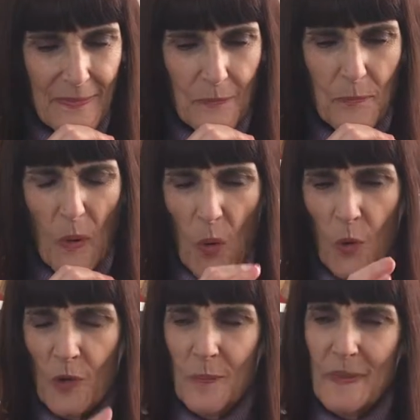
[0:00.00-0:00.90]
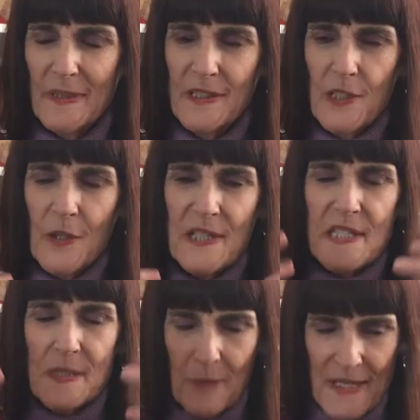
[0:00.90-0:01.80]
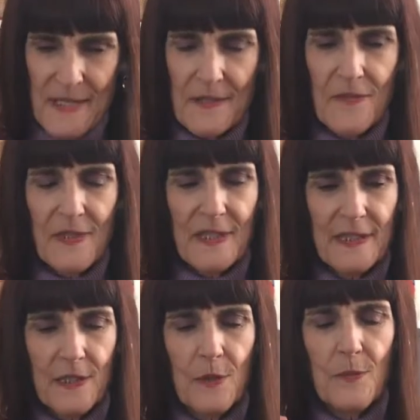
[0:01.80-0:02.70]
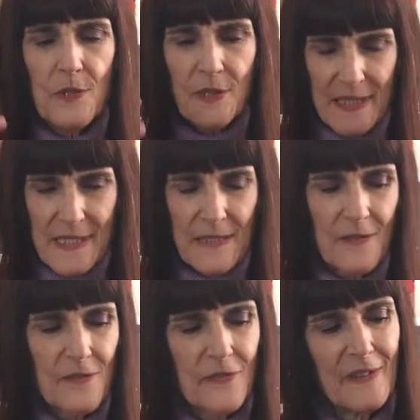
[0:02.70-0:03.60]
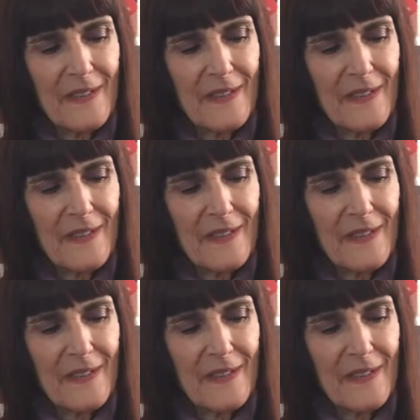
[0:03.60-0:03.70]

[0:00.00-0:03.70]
bold but, you know, expressive and communicative